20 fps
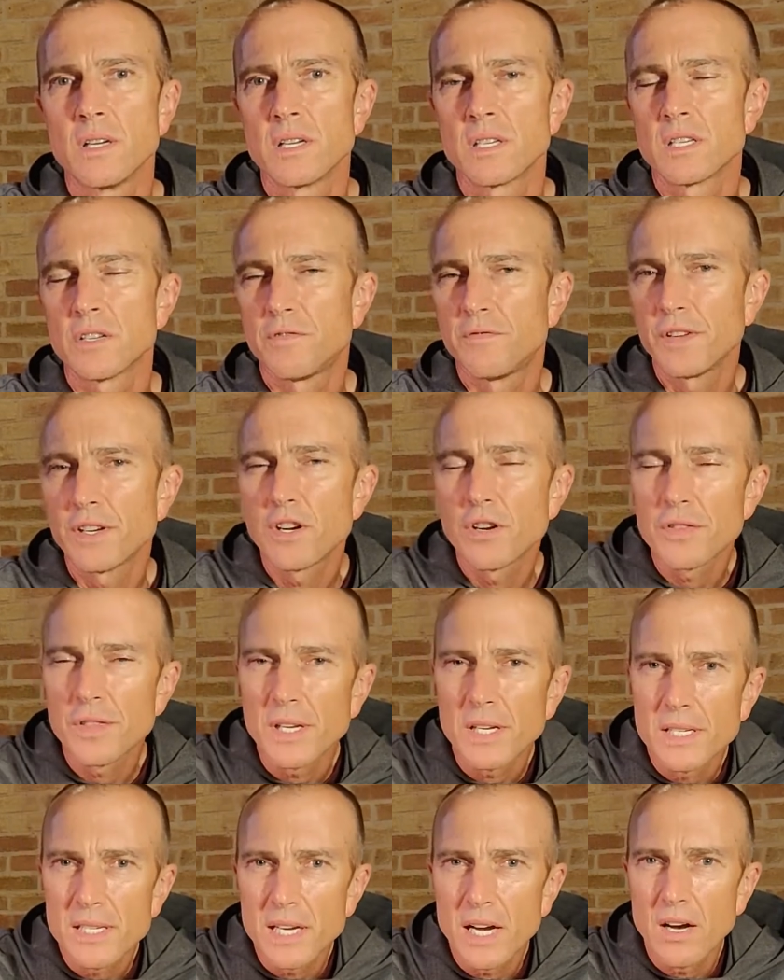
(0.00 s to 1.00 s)
to figure
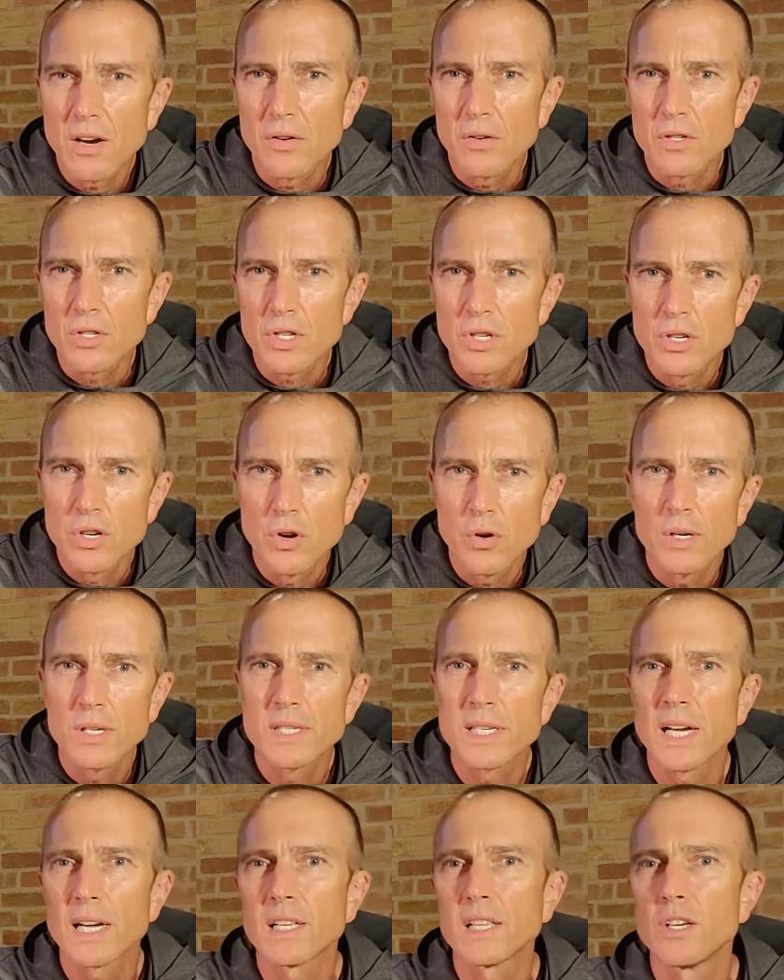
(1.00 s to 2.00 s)
things out, to know
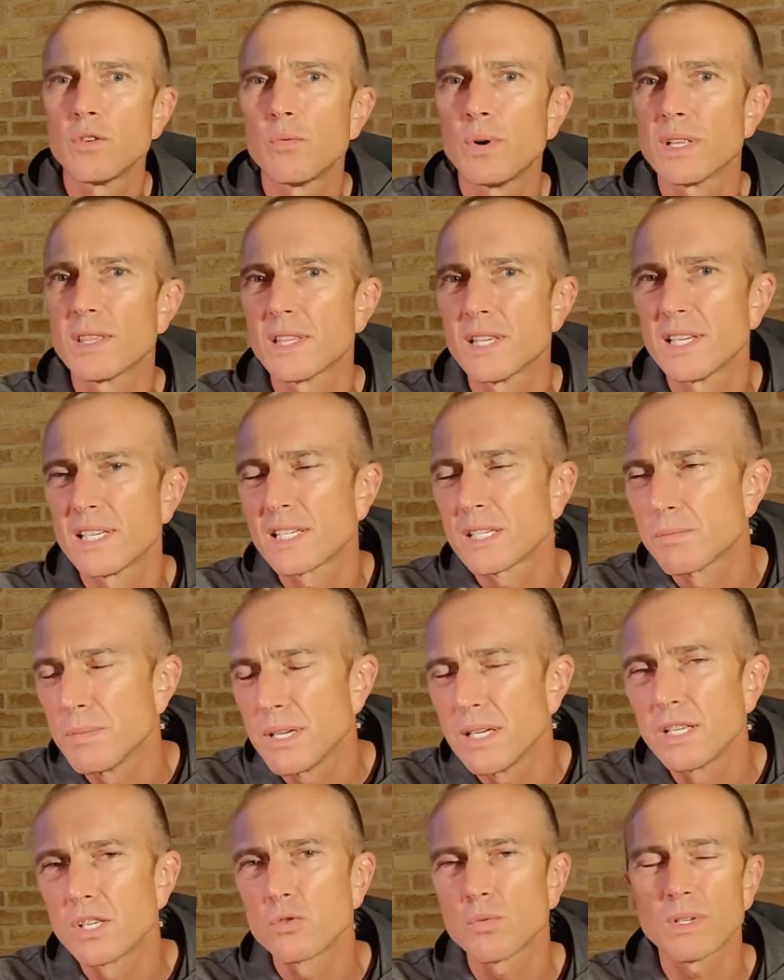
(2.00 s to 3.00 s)
exactly what this
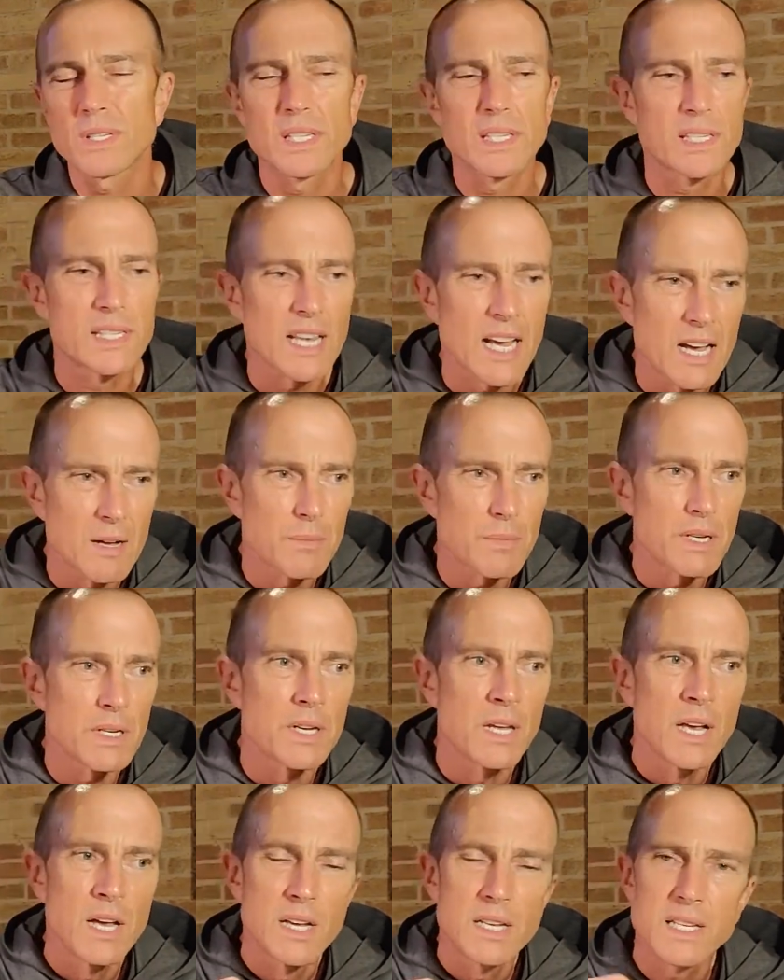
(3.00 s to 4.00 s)
means, what does that
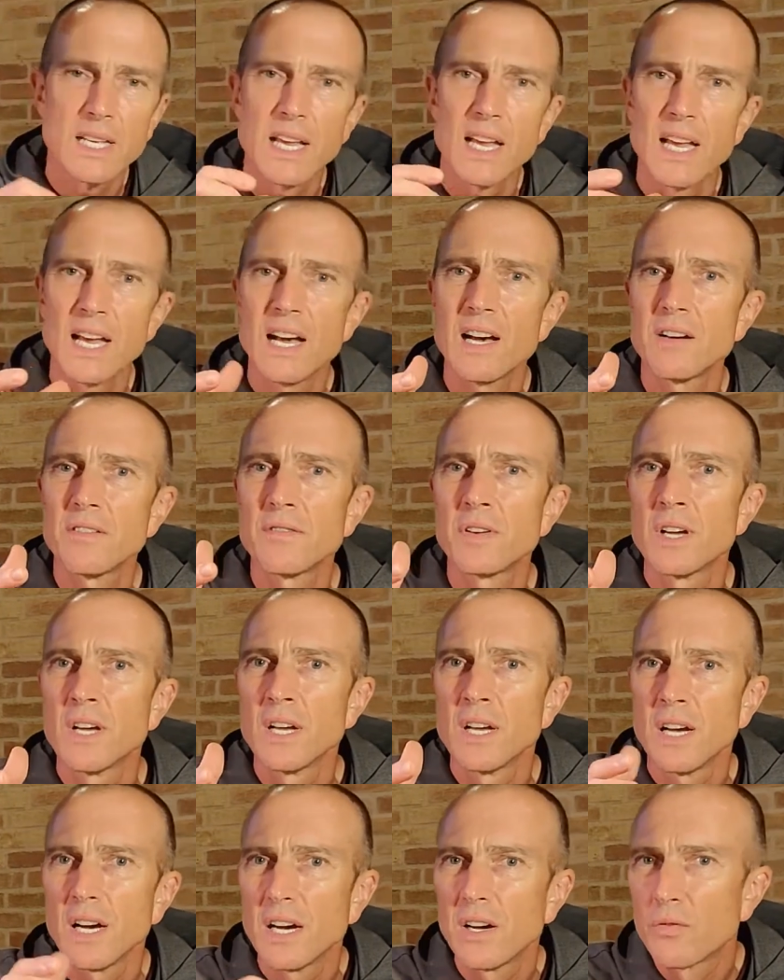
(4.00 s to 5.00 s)
mean, to have
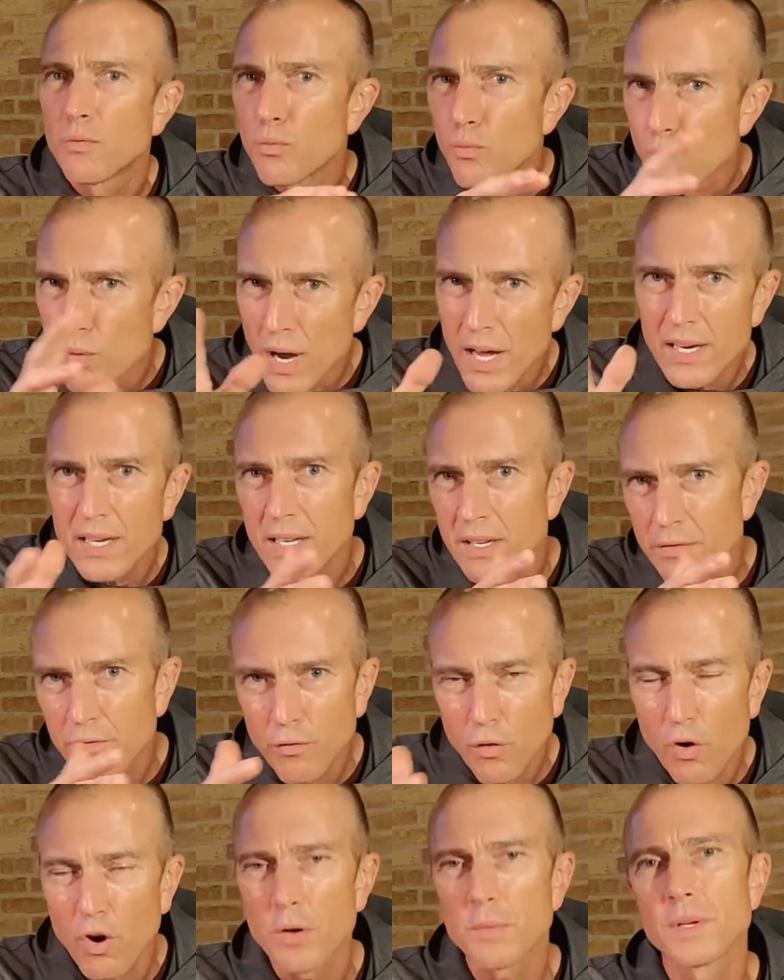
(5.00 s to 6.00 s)
a ready
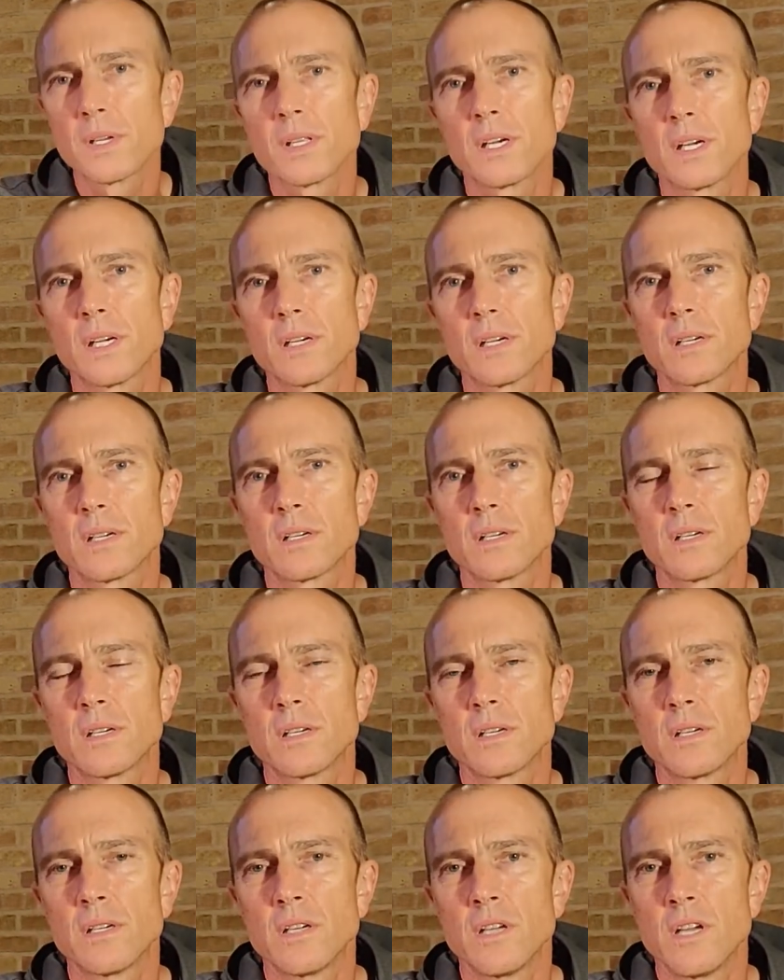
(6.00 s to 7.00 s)
formula.
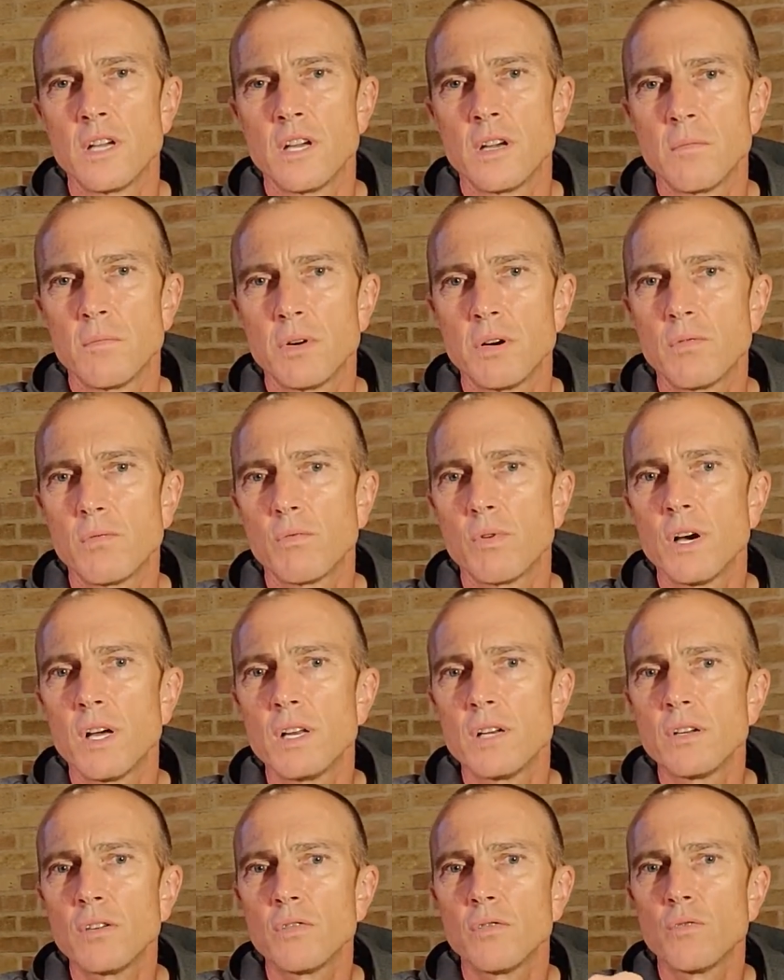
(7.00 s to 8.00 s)
But
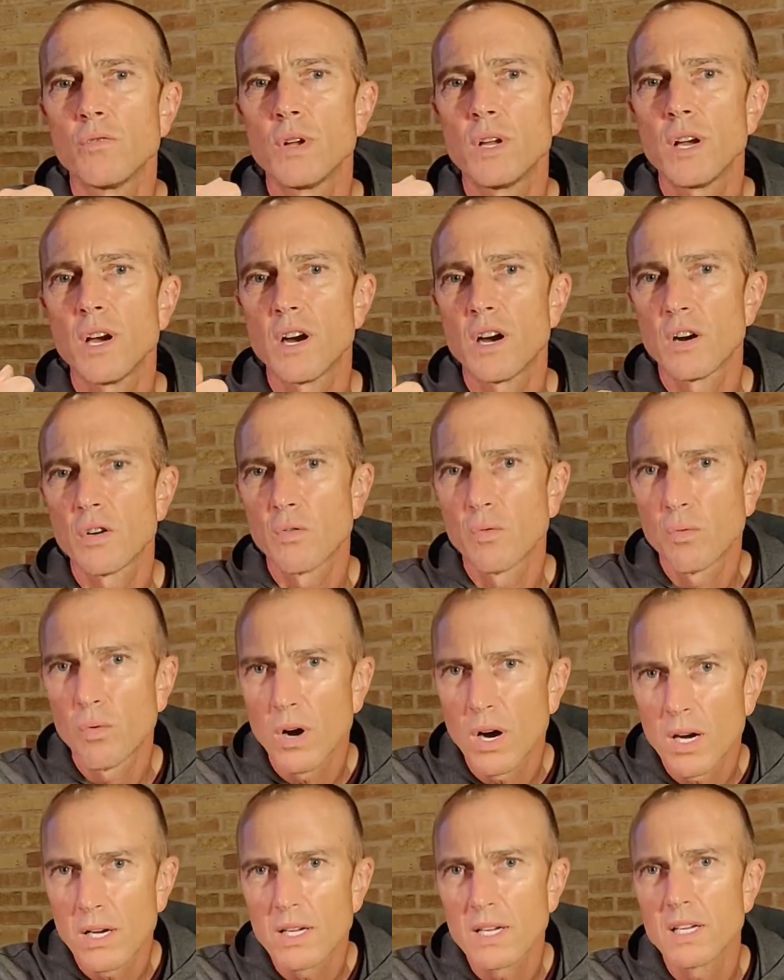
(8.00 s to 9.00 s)
when we are
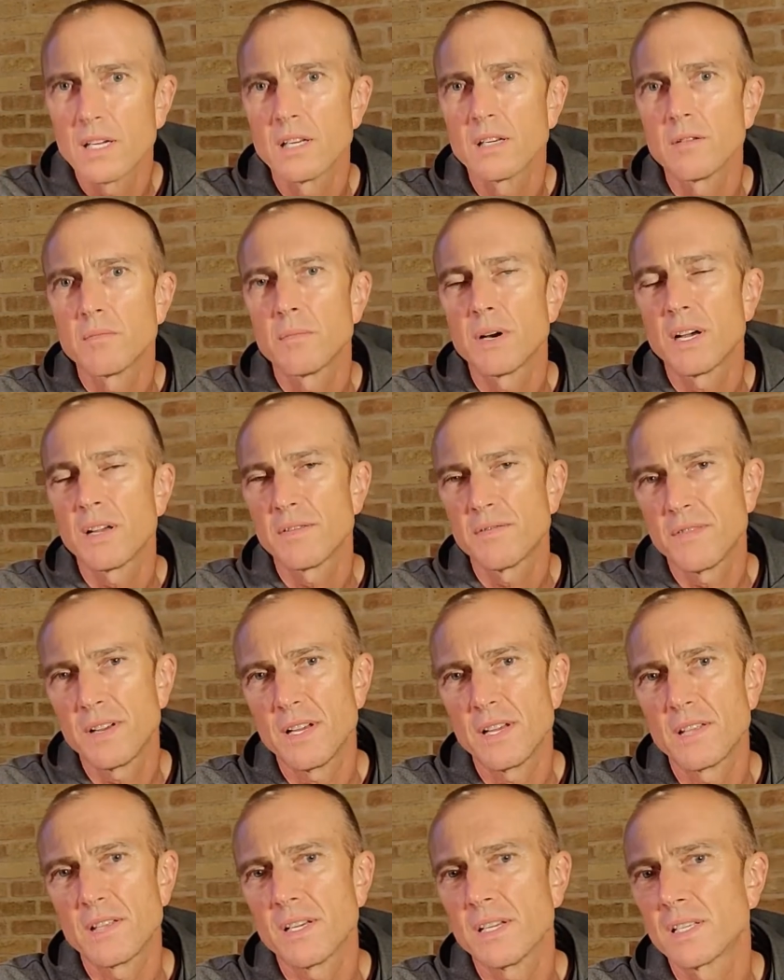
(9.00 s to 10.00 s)
walking by
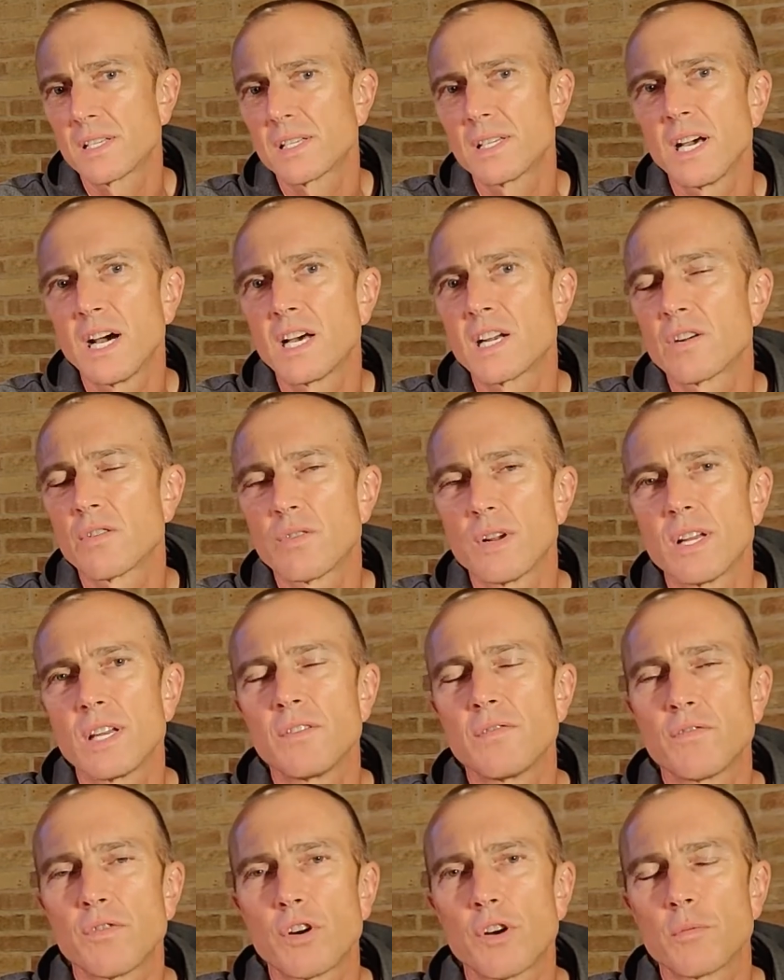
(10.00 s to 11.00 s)
faith, it's not a ready
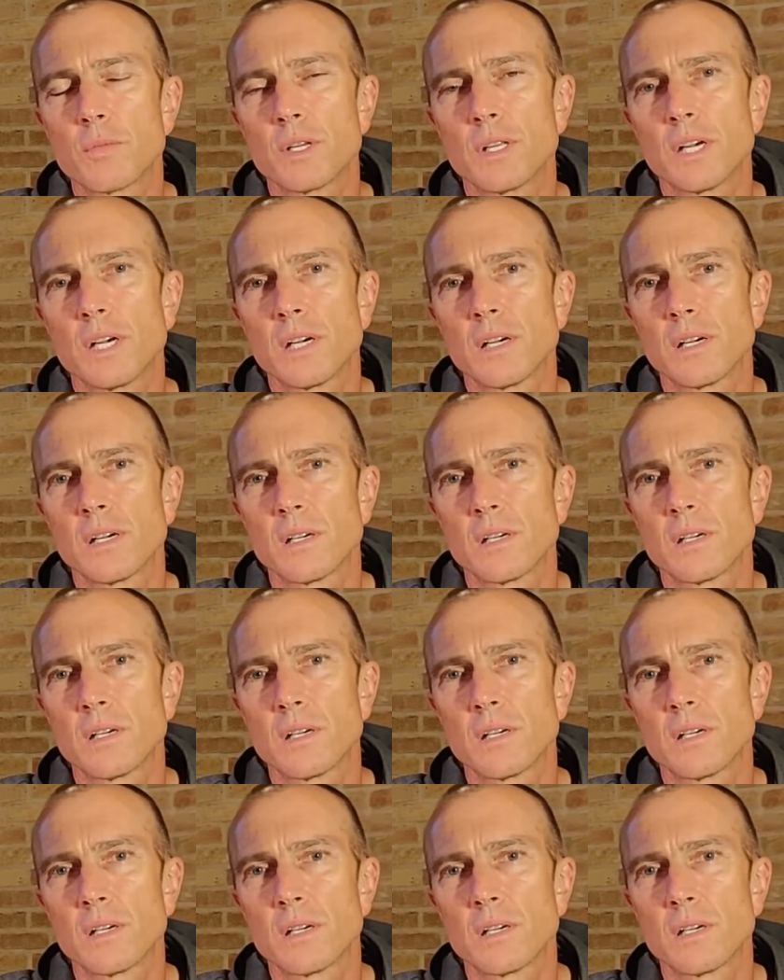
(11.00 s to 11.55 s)
formula.